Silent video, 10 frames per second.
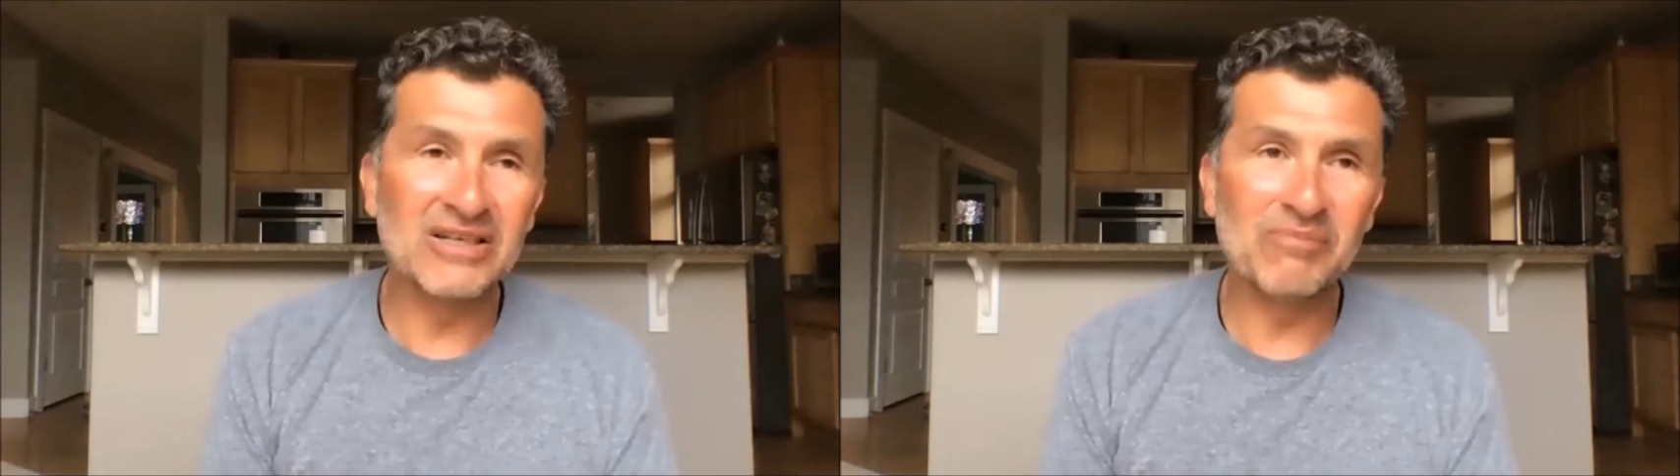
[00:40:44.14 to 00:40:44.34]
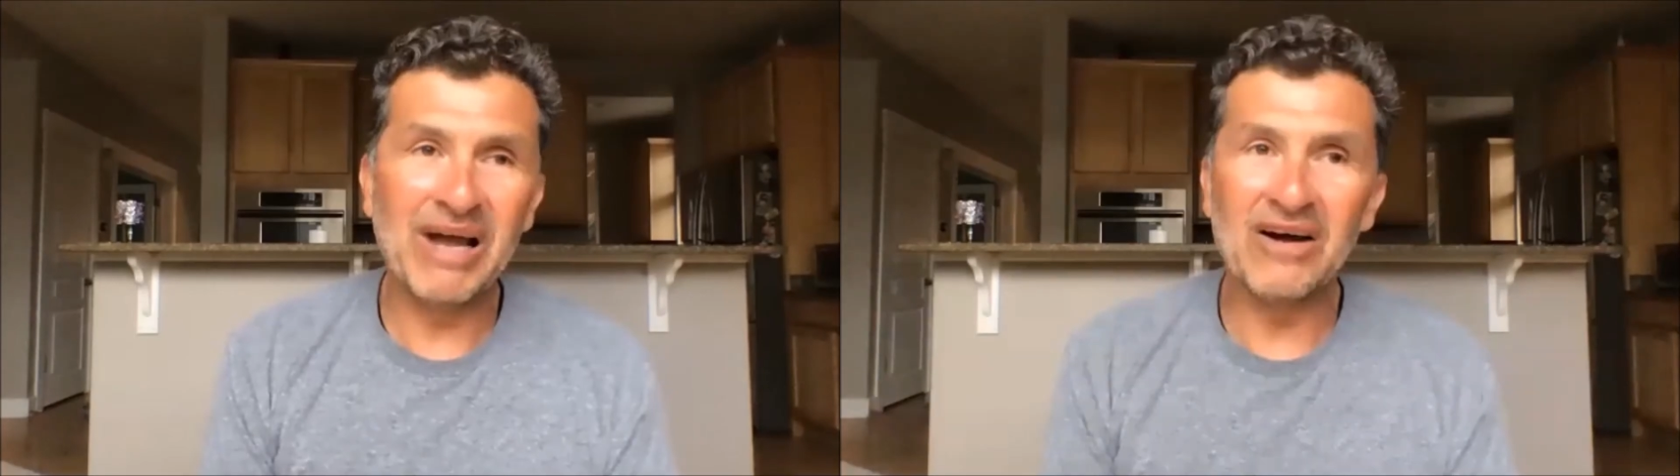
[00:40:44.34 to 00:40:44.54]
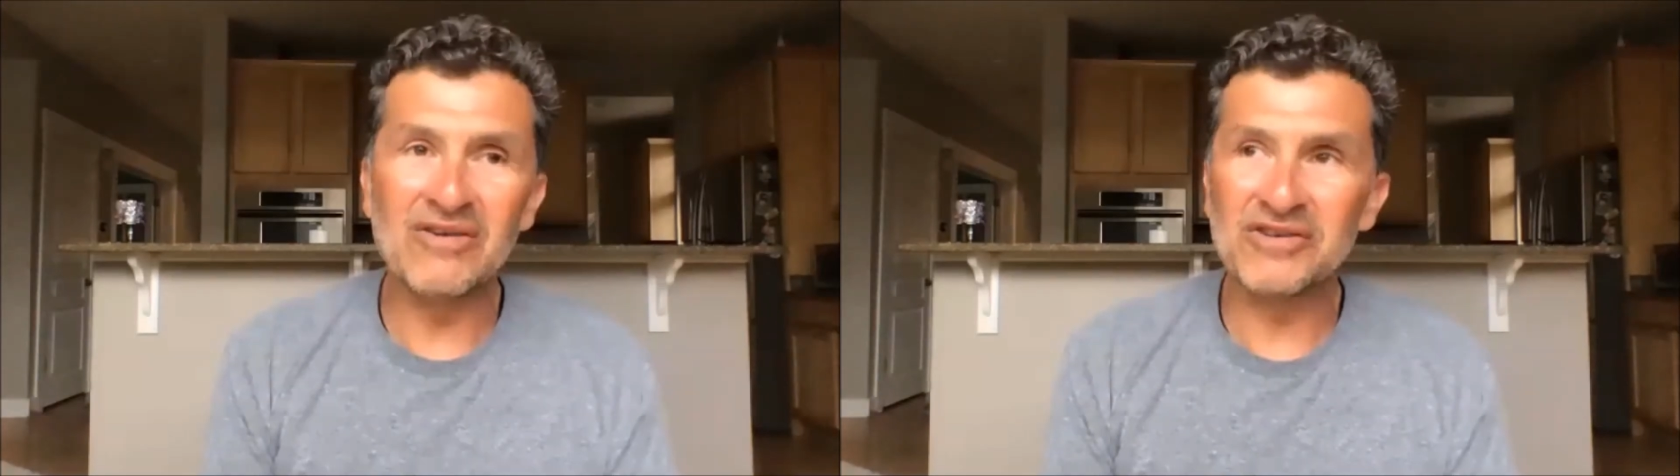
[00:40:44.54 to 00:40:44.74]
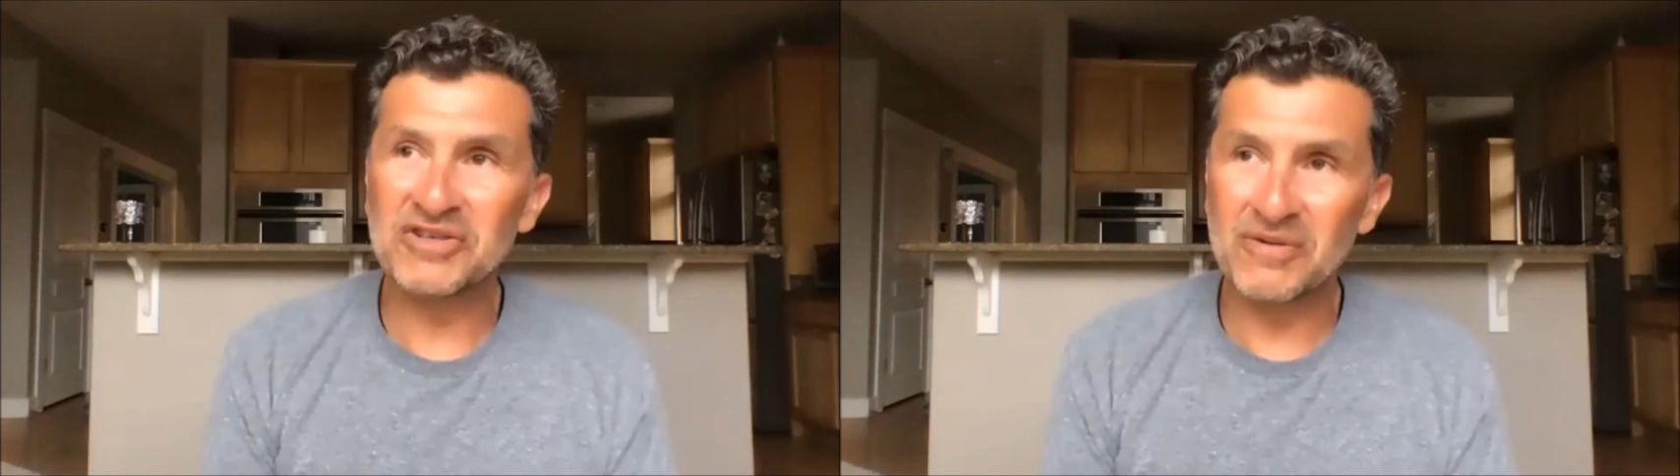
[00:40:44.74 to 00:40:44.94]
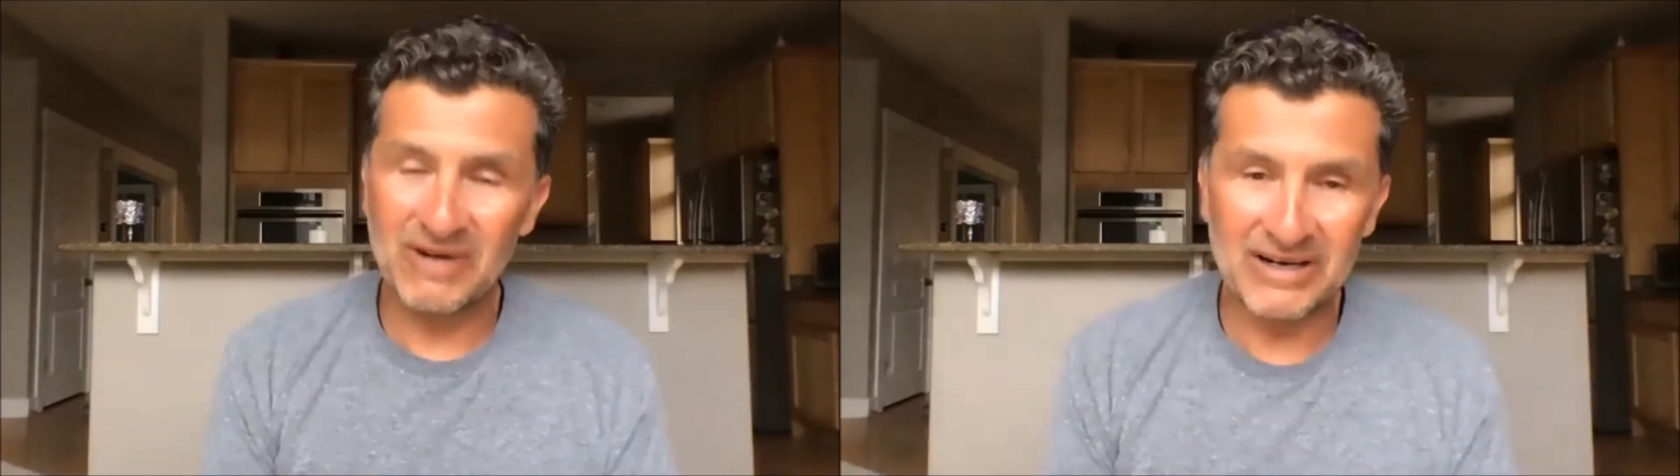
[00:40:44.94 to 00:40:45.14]
about
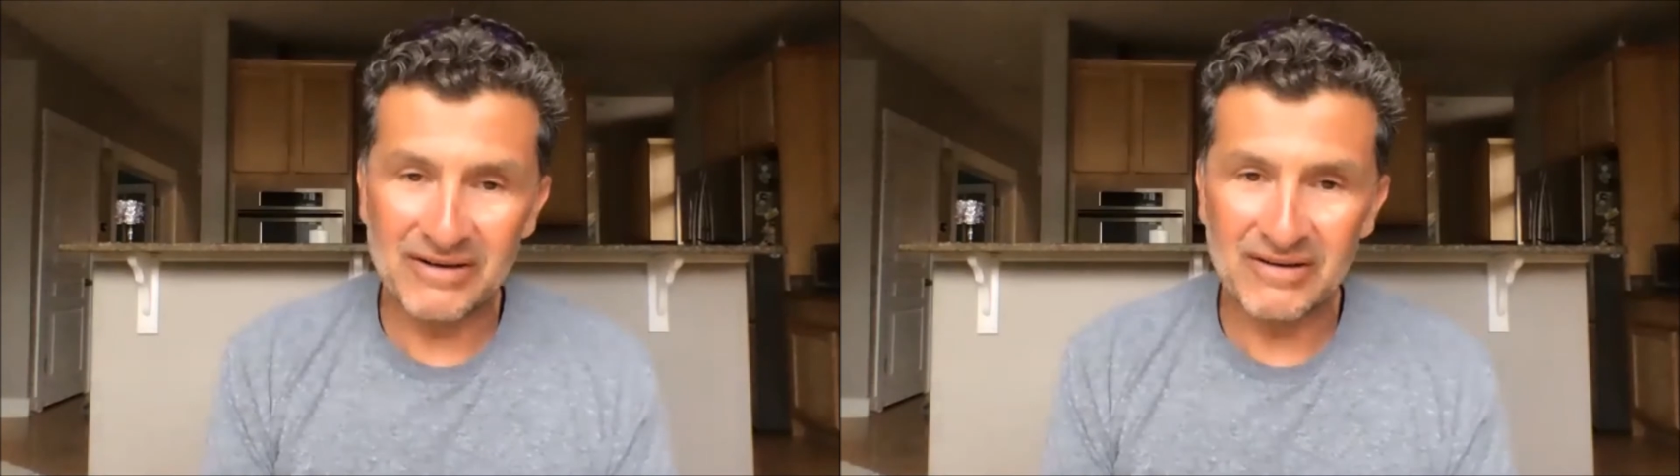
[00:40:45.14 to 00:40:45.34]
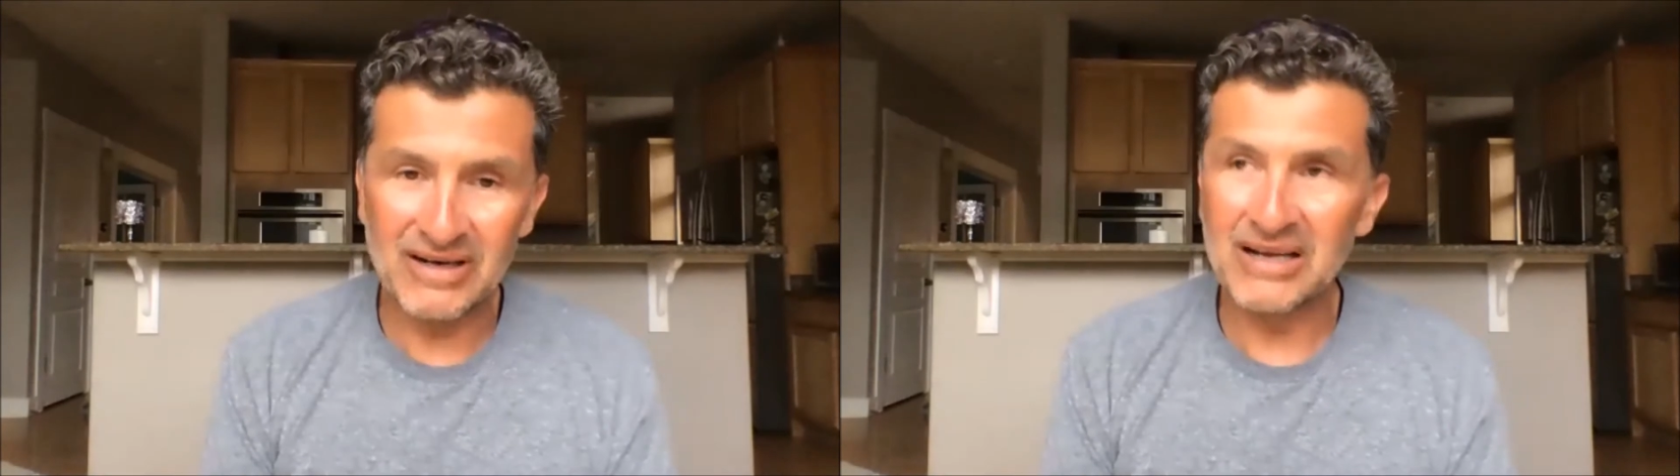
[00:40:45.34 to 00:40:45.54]
surrender,